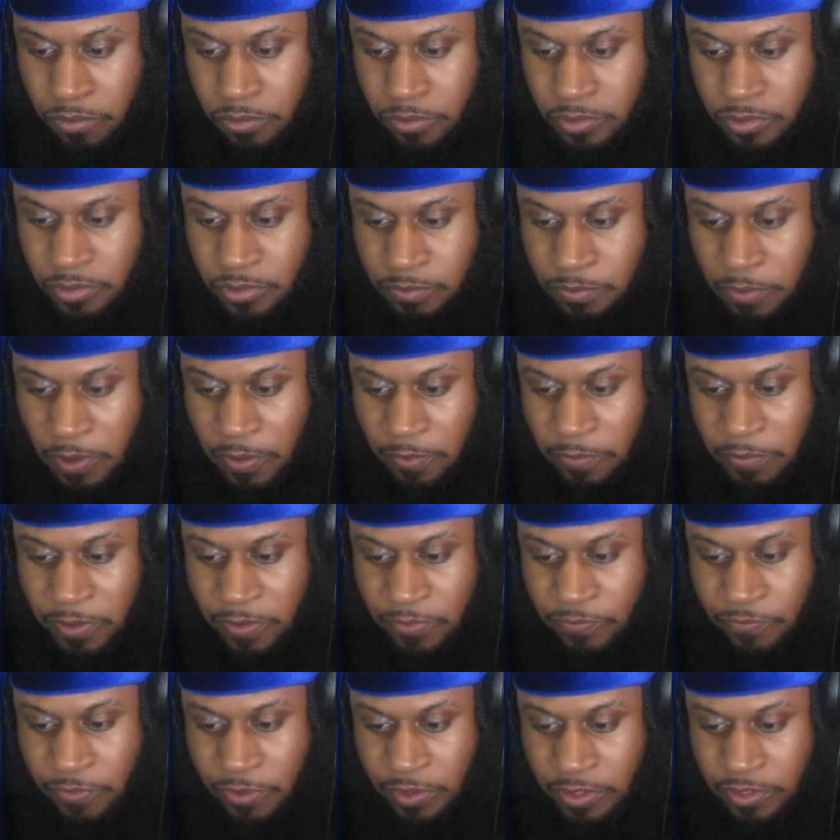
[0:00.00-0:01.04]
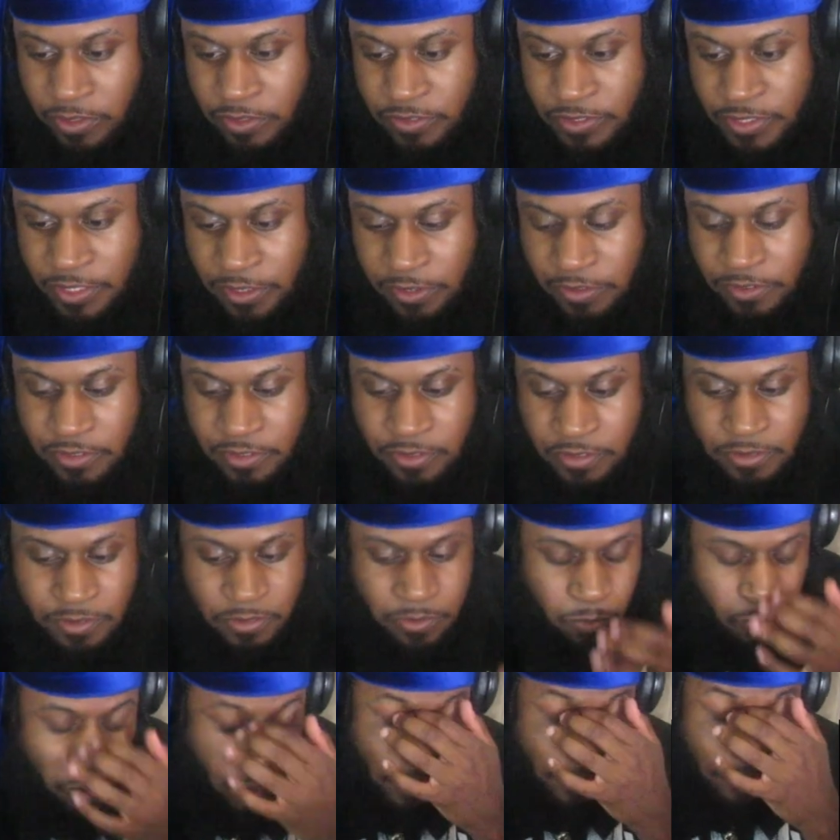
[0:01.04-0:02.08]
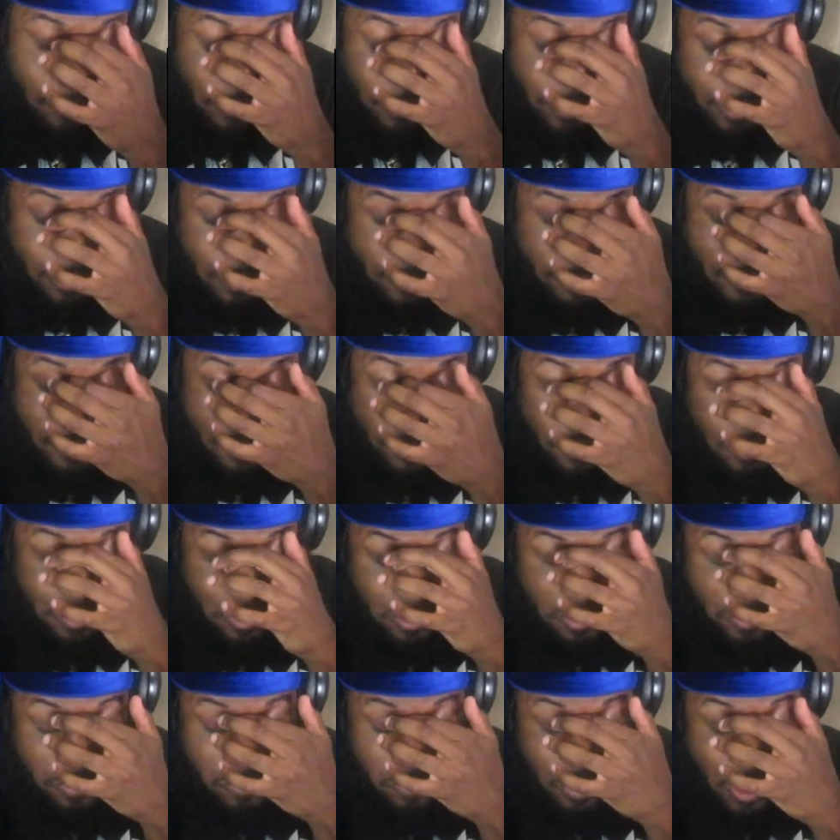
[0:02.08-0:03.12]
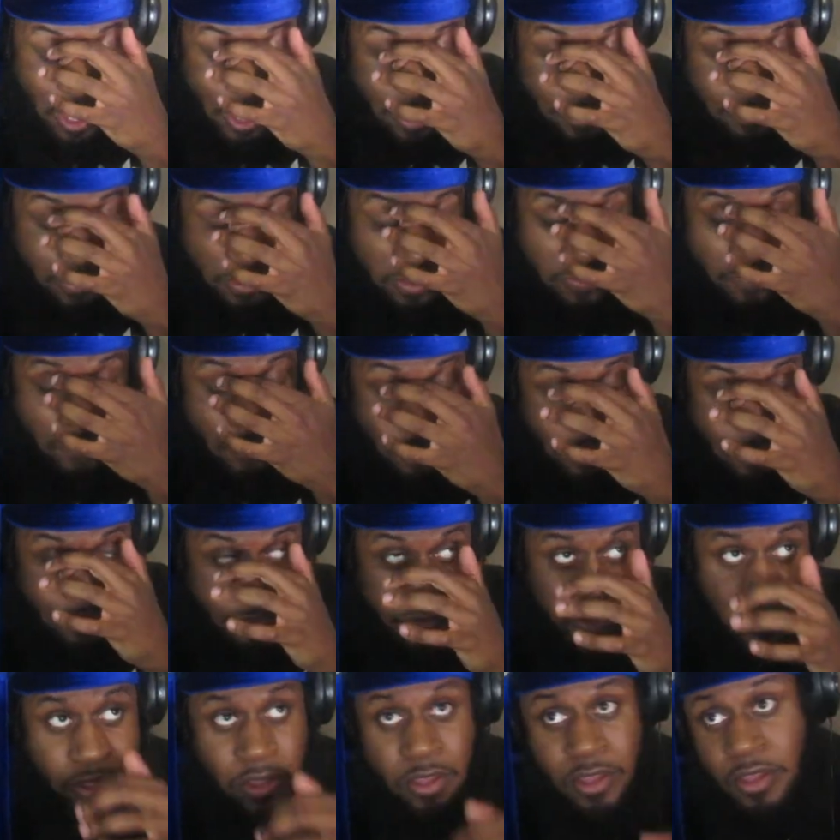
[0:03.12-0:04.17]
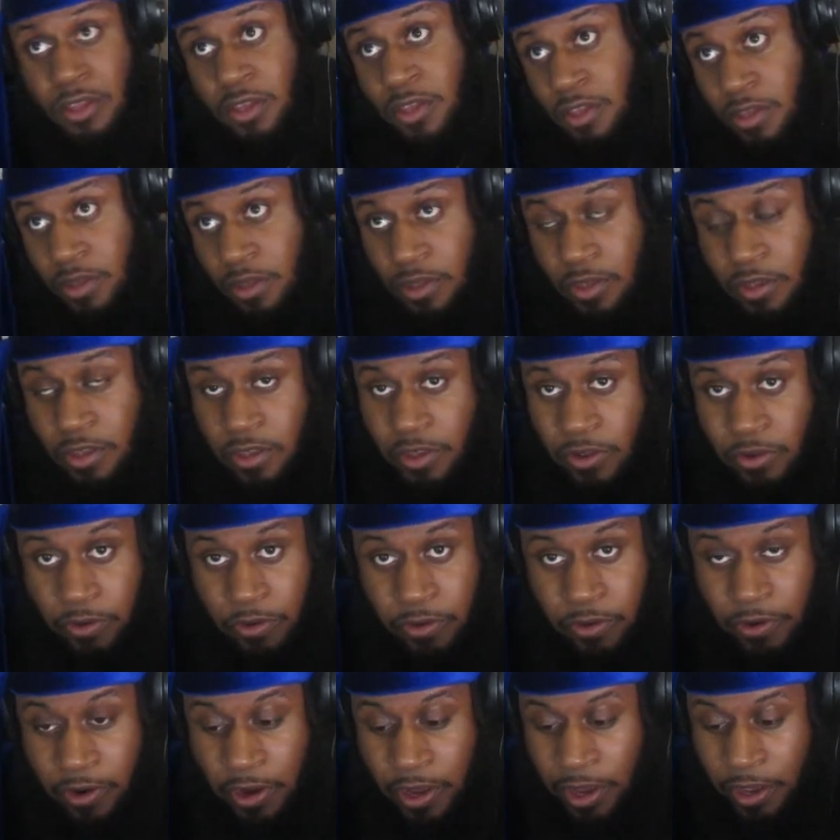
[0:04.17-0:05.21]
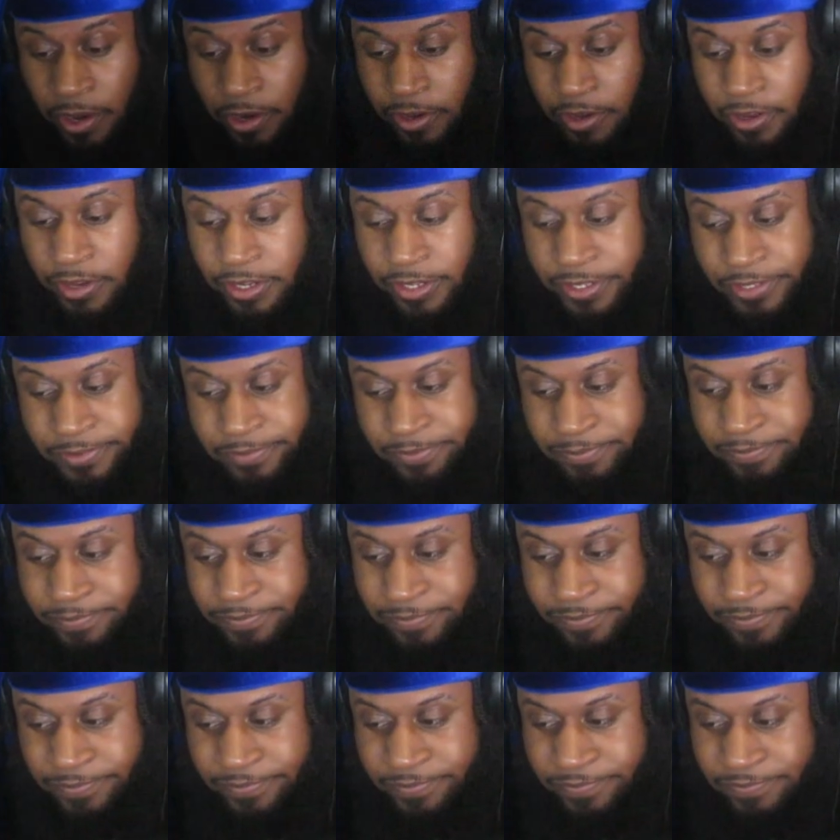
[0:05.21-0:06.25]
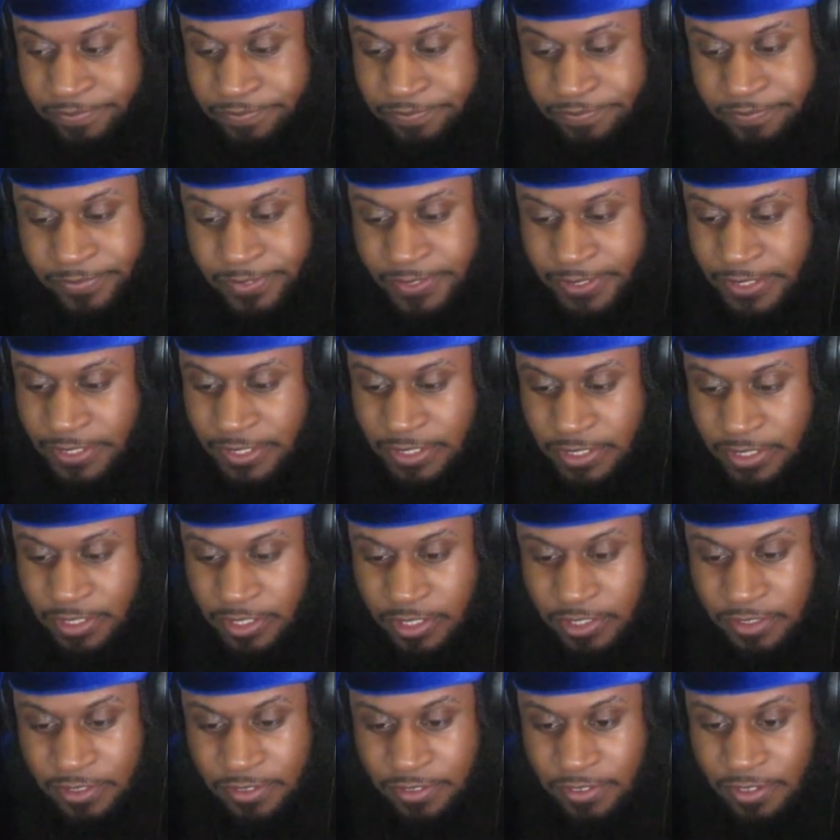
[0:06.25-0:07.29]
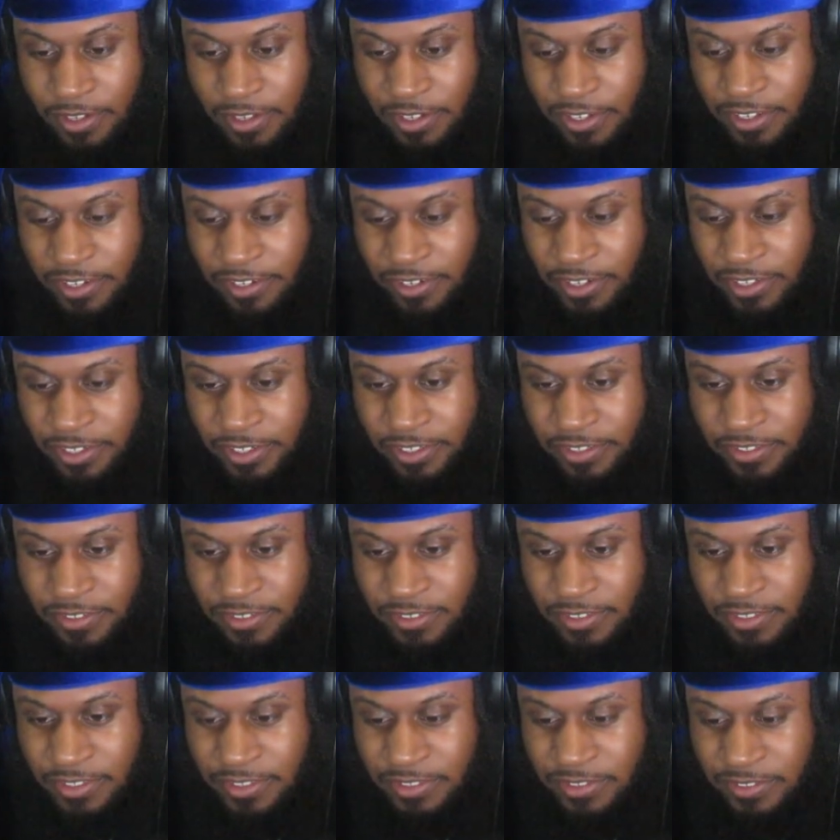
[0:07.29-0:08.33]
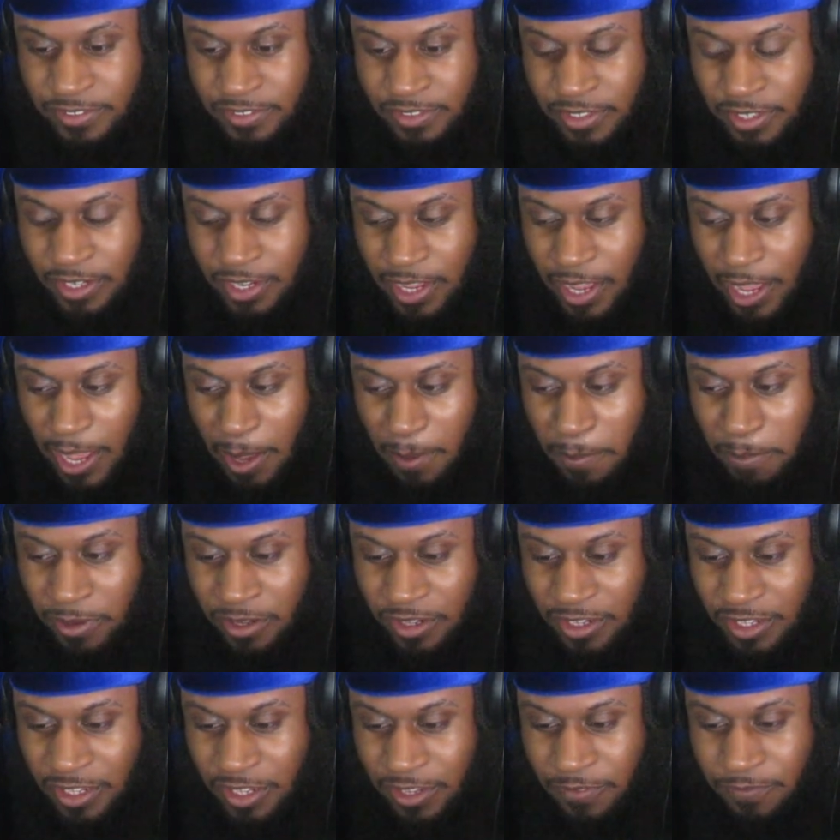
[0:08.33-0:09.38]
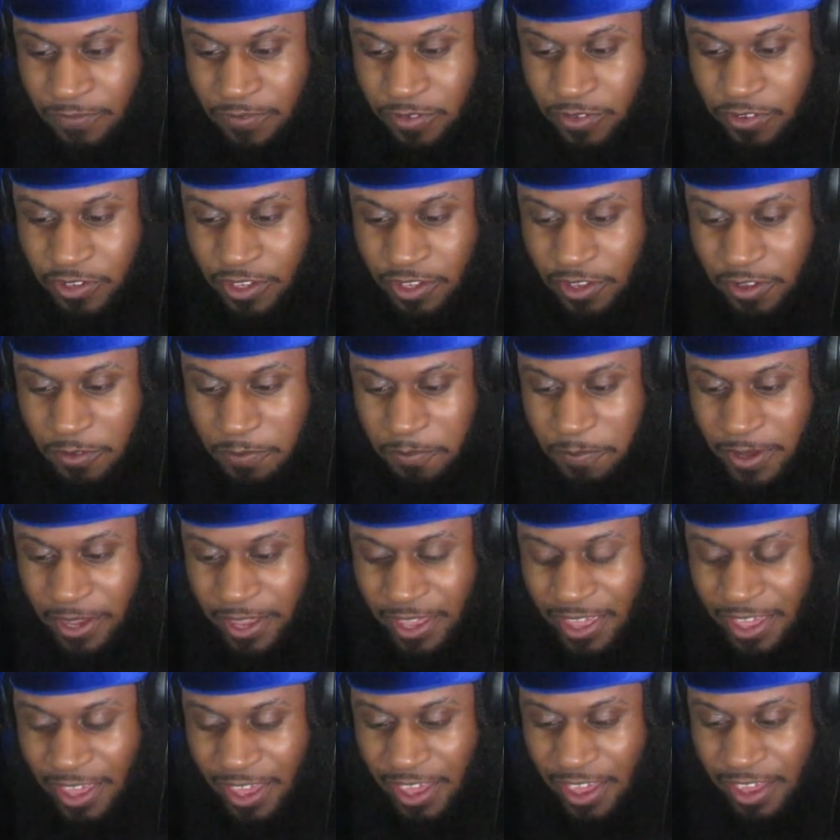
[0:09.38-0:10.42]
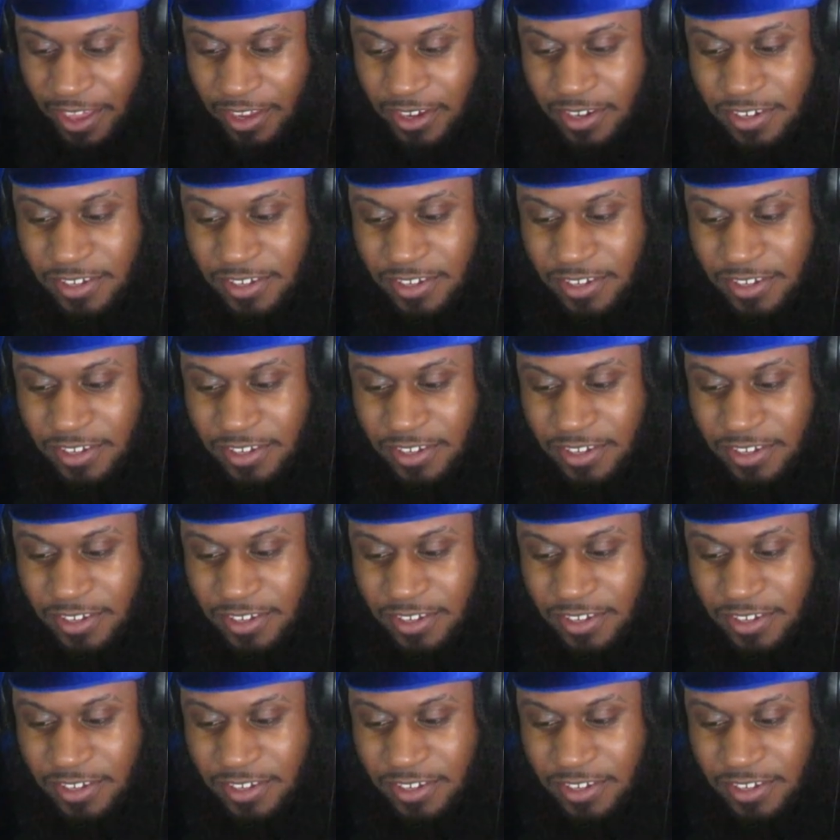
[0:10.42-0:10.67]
It's probably the funniest character. One of the funniest. Is I first Urahara. He's just hilarious. I believe you killed my hat.